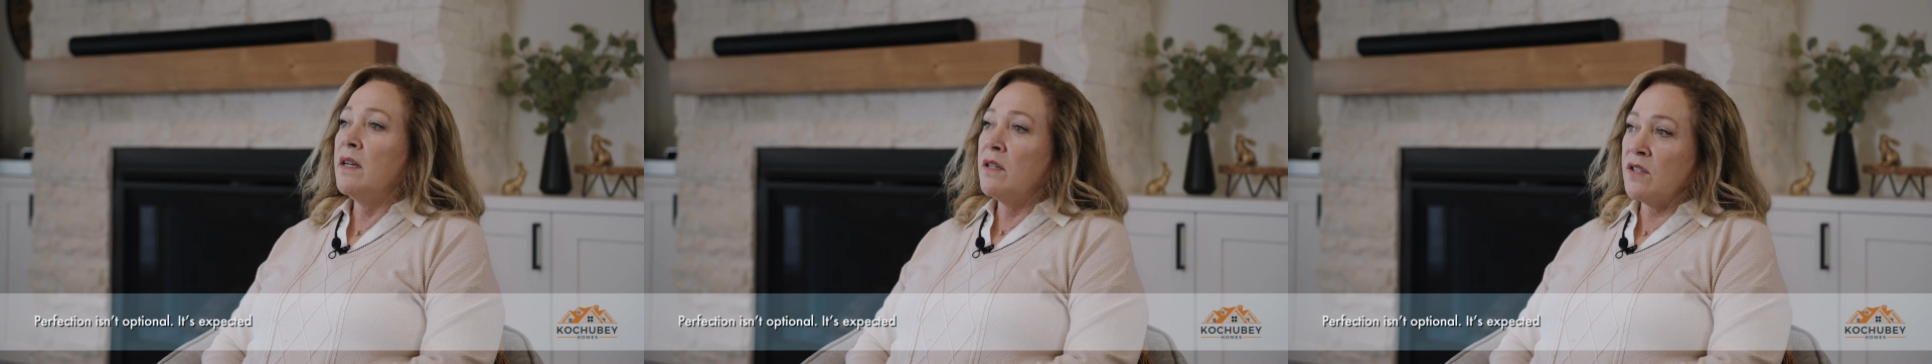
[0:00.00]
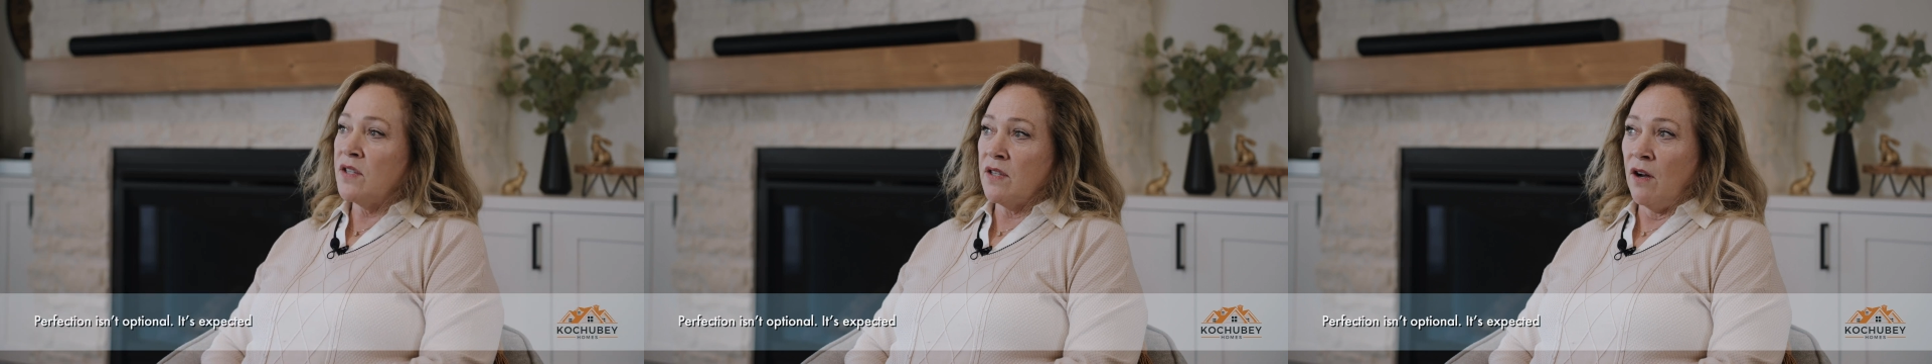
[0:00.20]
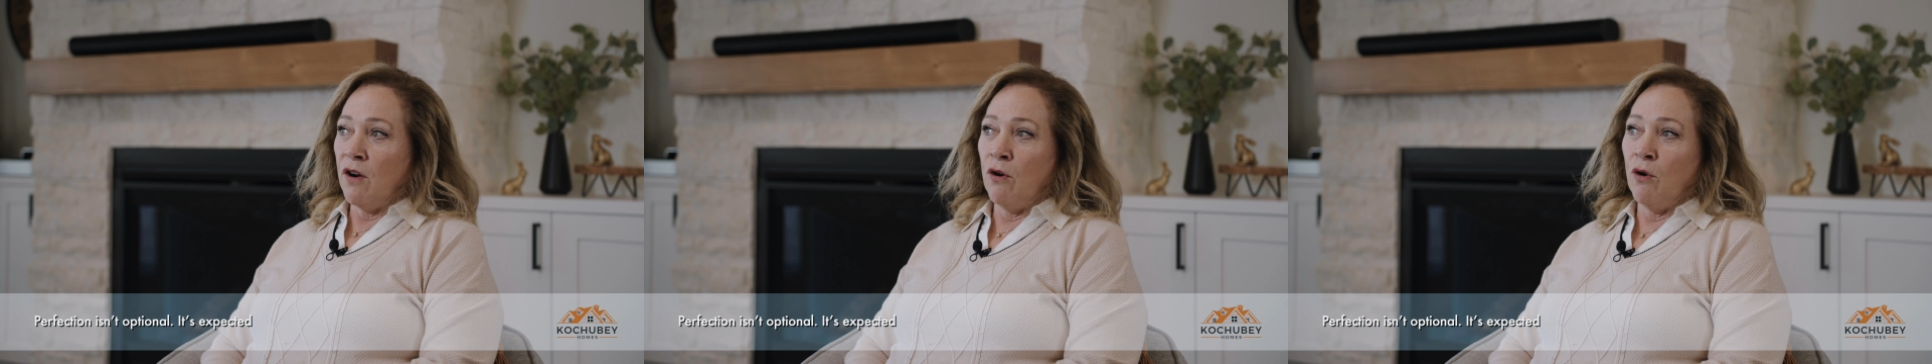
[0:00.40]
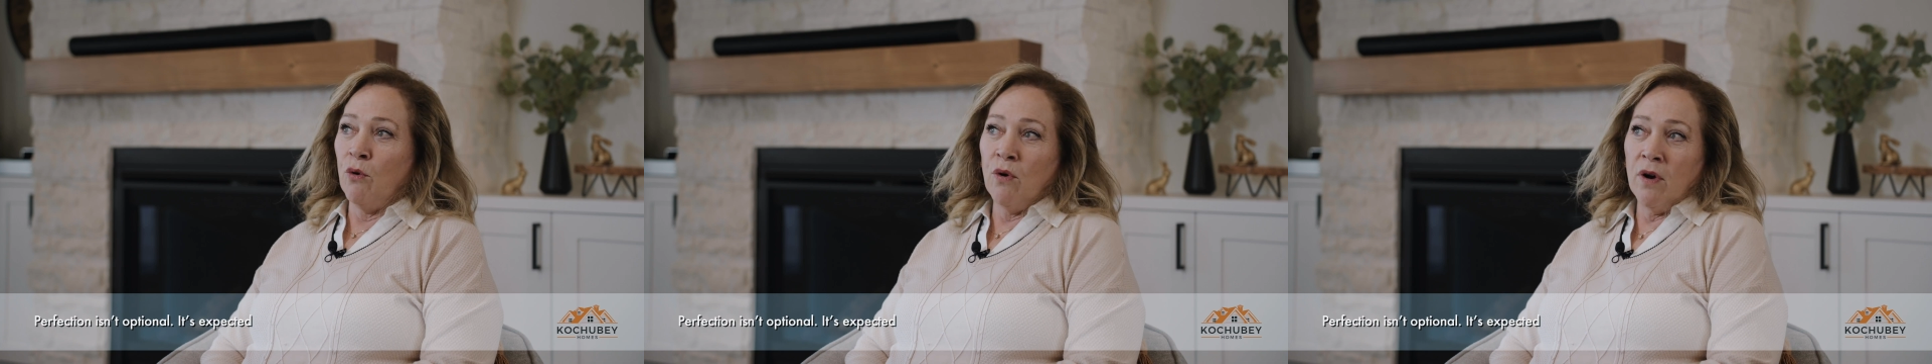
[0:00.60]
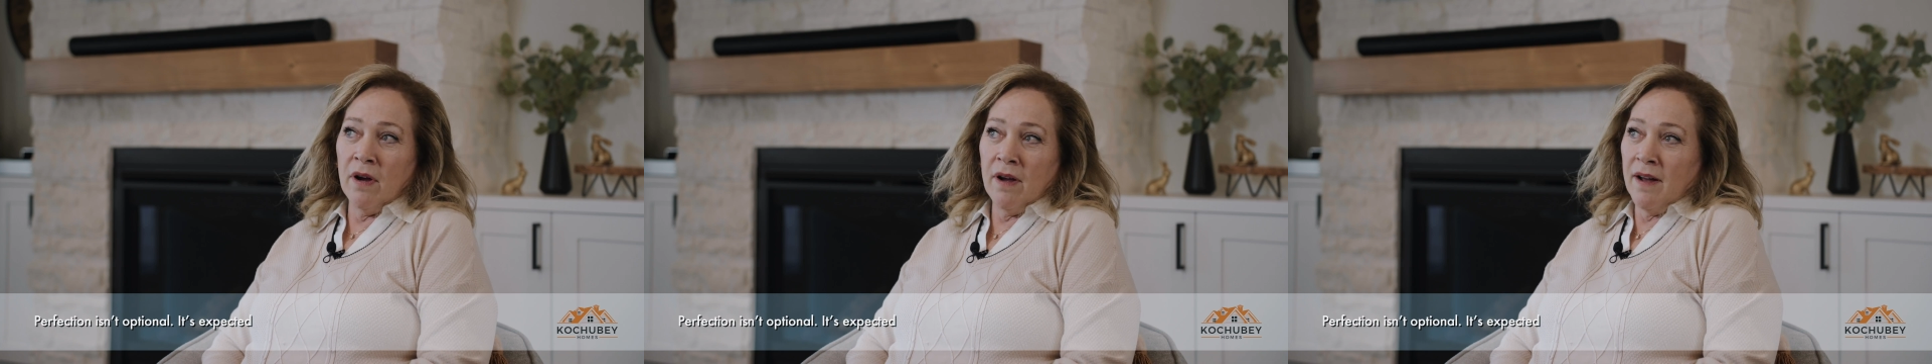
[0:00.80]
So
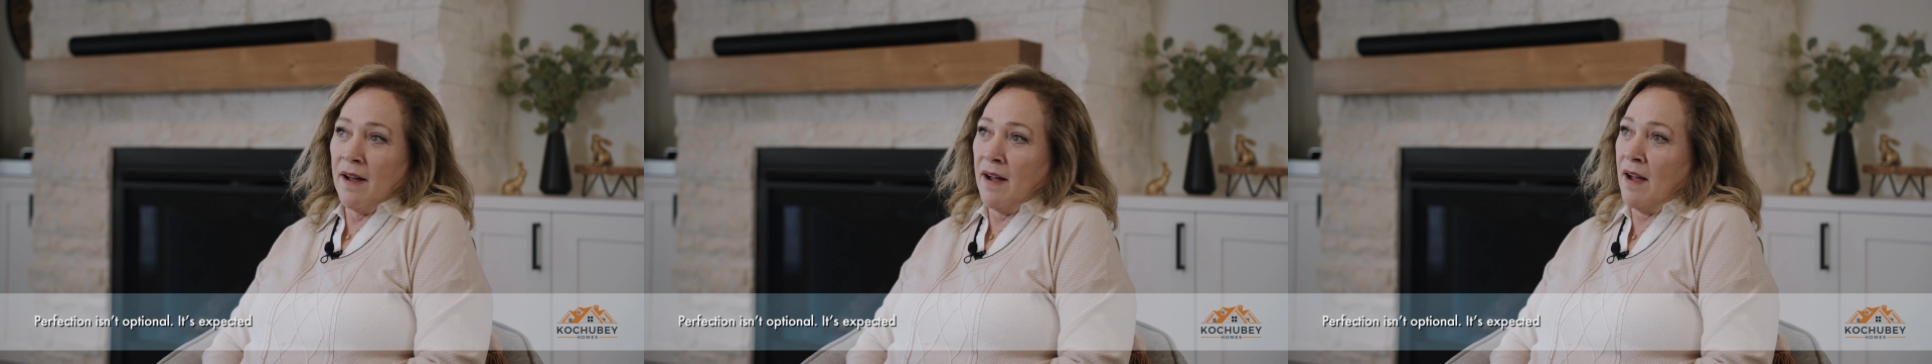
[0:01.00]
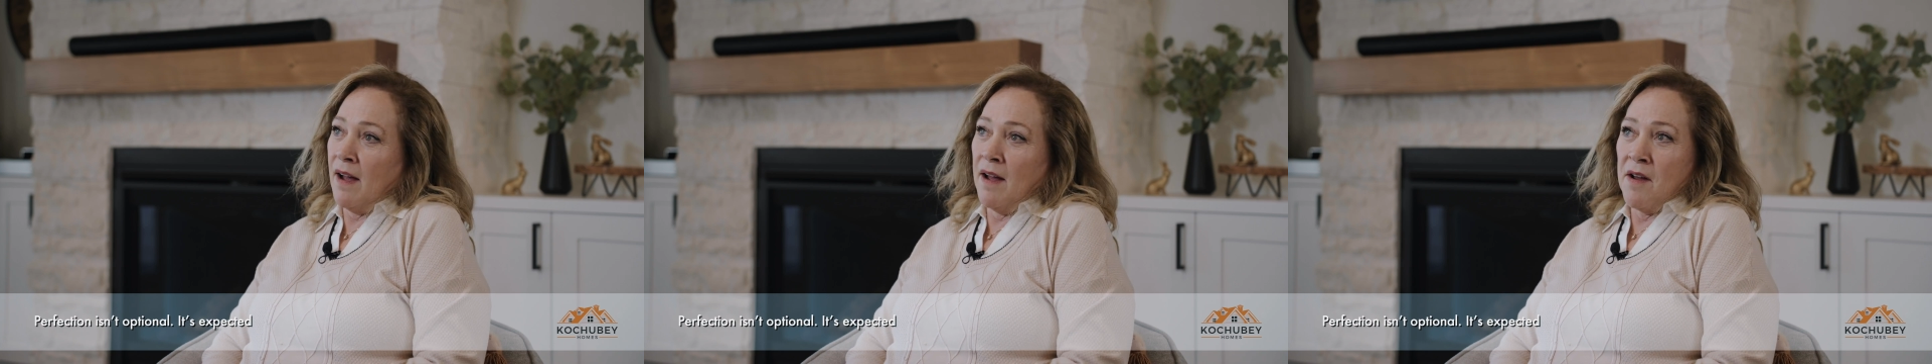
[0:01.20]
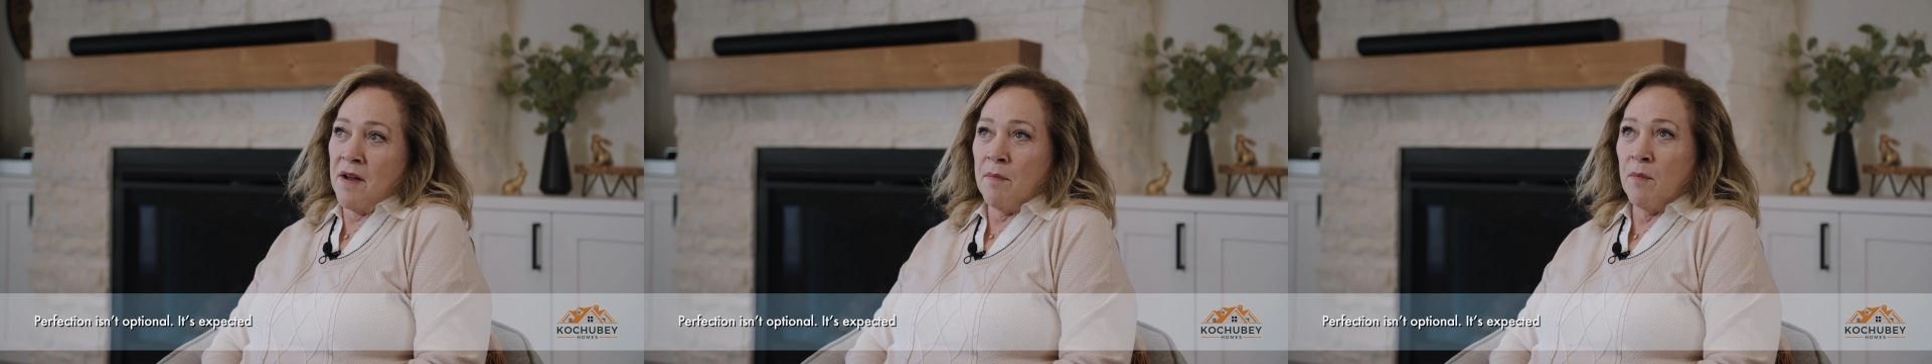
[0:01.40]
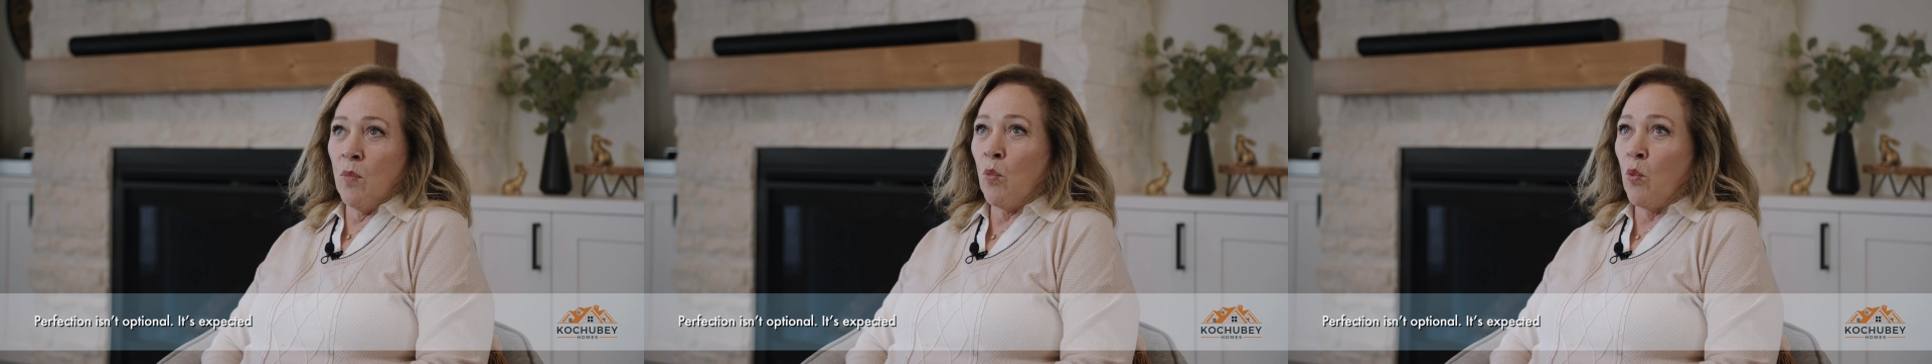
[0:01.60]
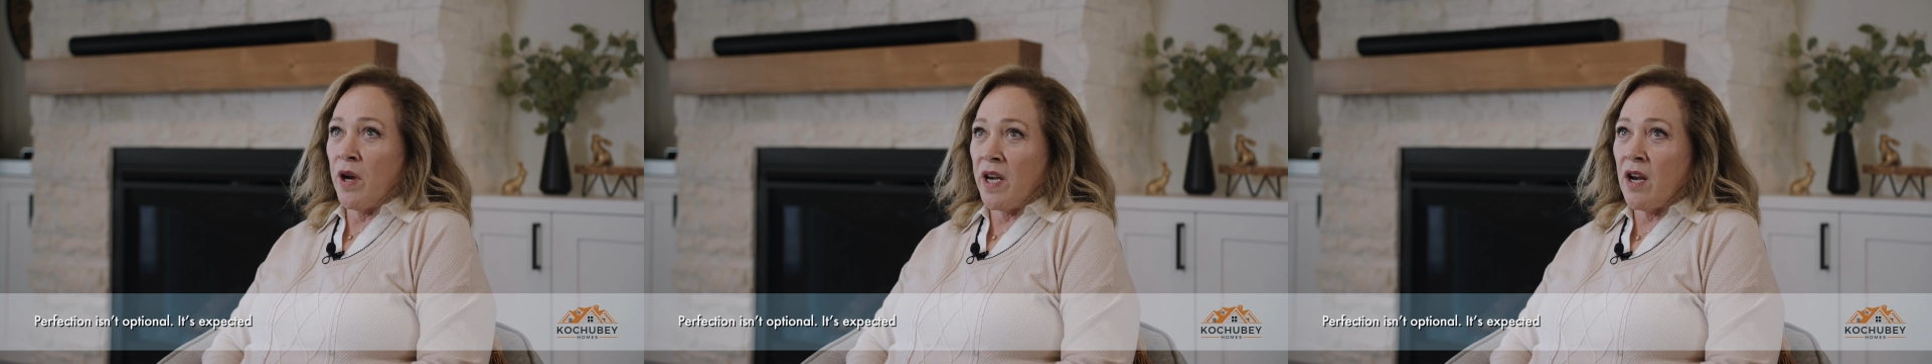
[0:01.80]
we